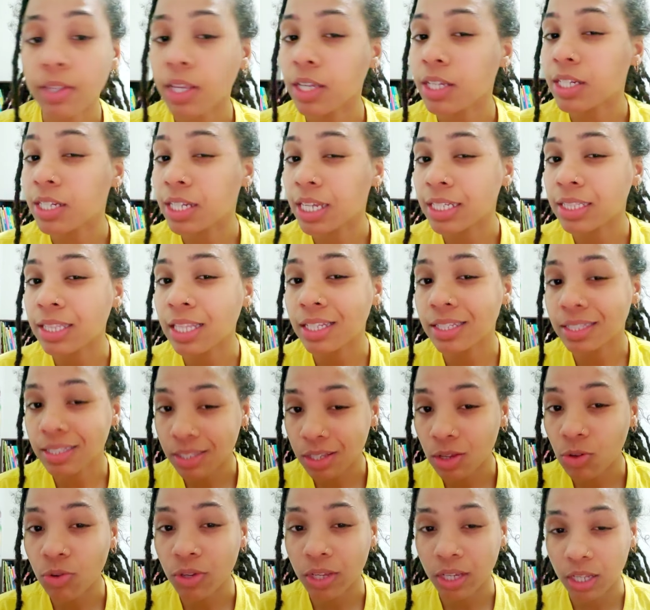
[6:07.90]
Let that
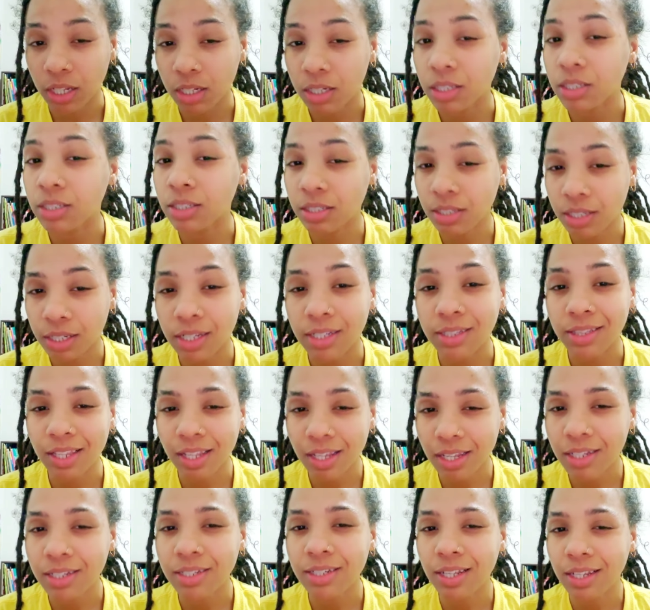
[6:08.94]
soak in. Let
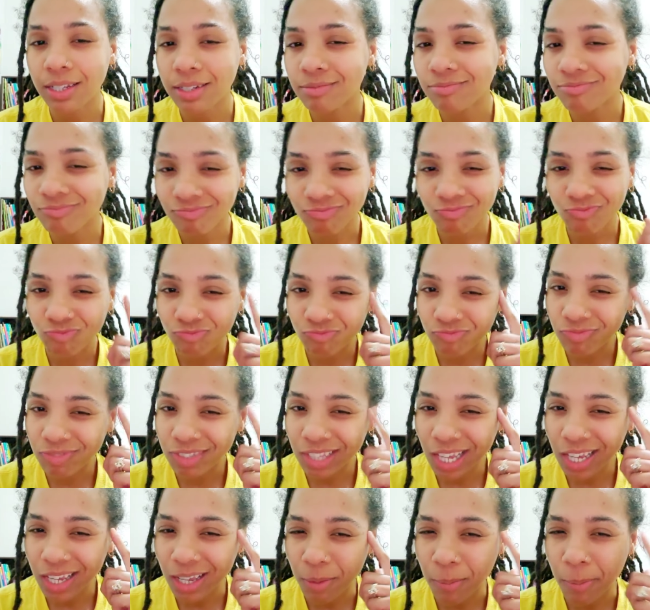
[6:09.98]
that, let,
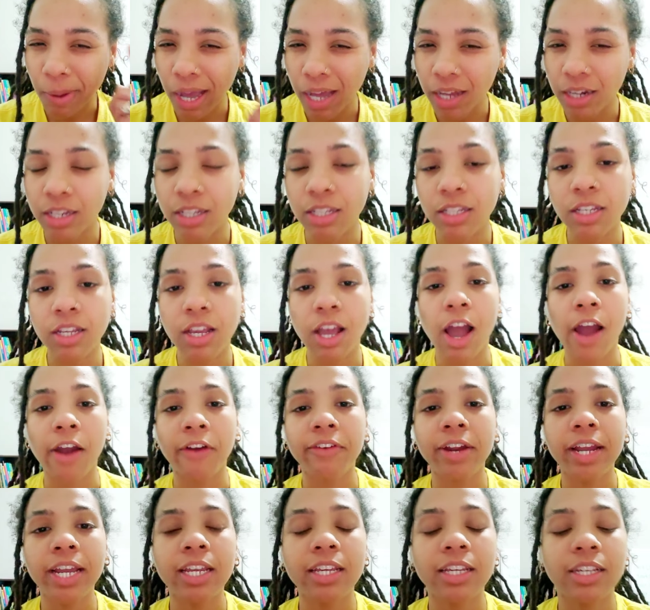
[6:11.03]
think about it. All
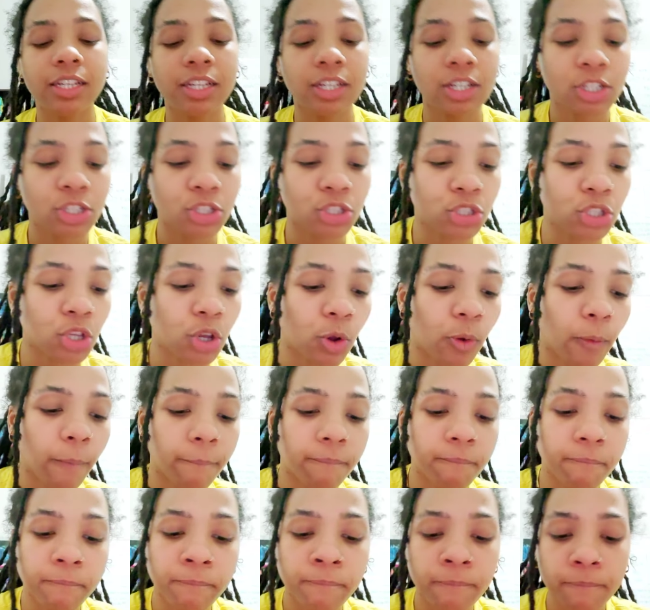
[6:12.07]
right? So,
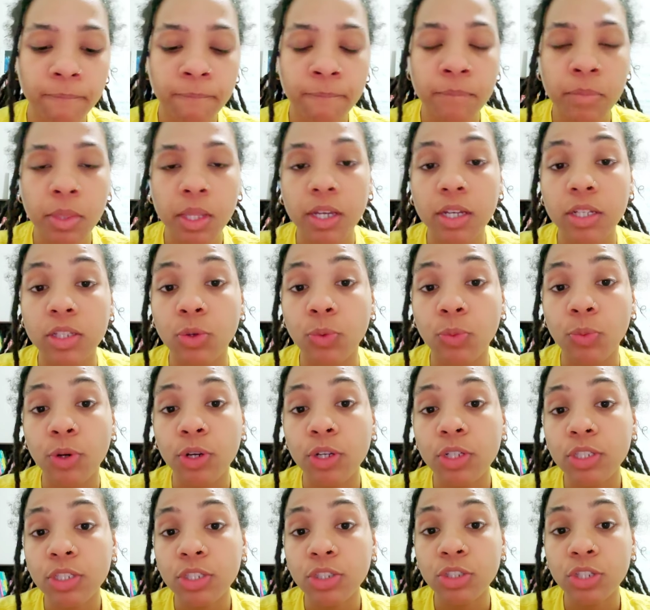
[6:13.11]
the
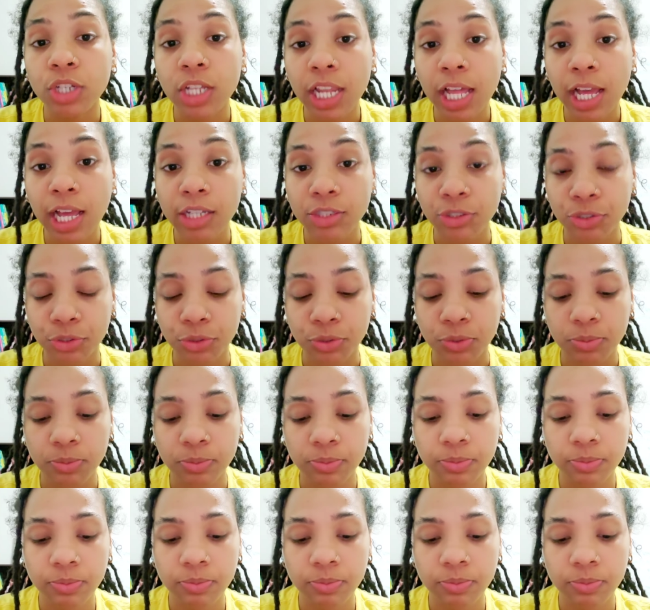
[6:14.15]
world is your classroom.